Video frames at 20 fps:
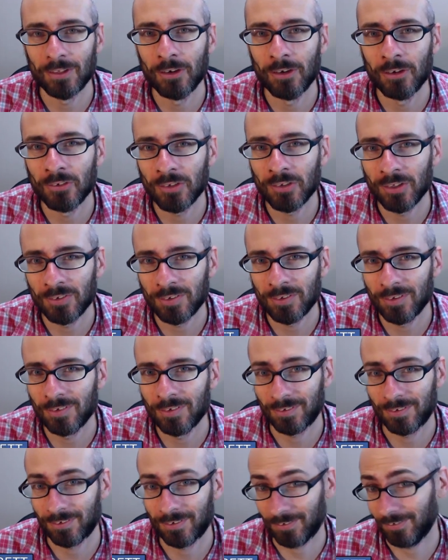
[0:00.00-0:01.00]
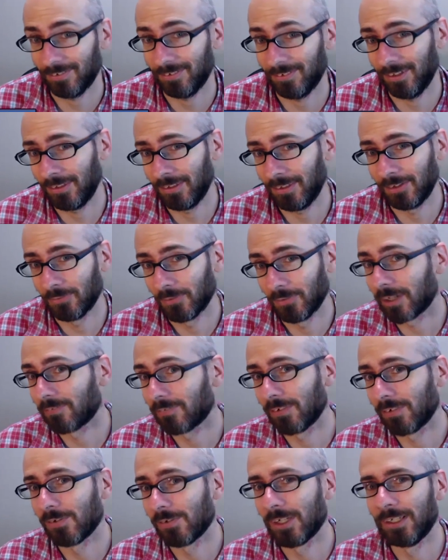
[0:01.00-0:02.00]
No, this is, I think, what
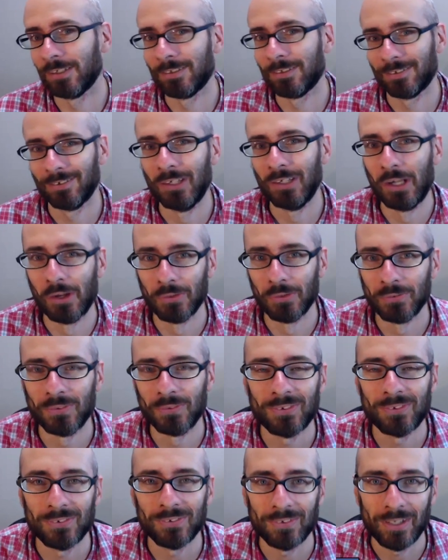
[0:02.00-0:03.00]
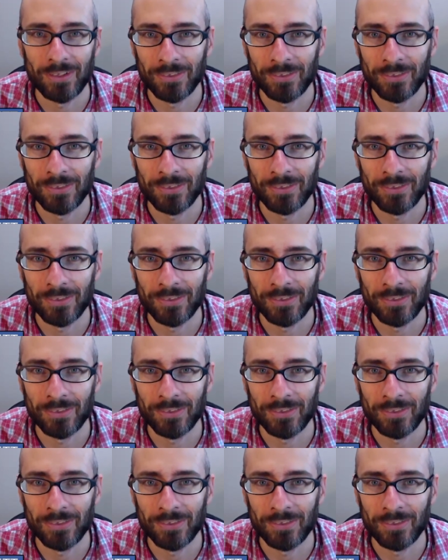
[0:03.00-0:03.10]
everyone knows.